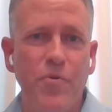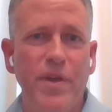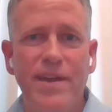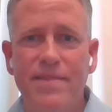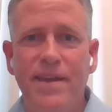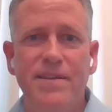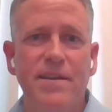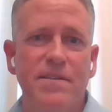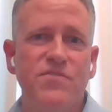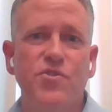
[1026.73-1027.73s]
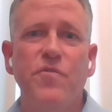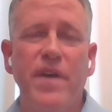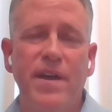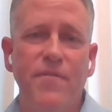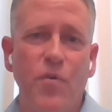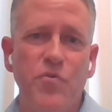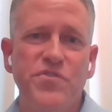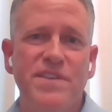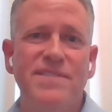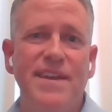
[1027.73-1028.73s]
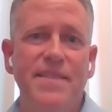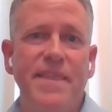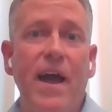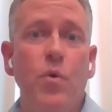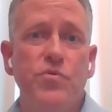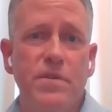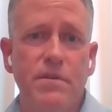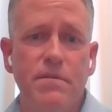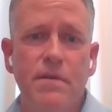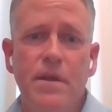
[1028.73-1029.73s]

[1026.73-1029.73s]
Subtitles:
They did a survey of over 16,000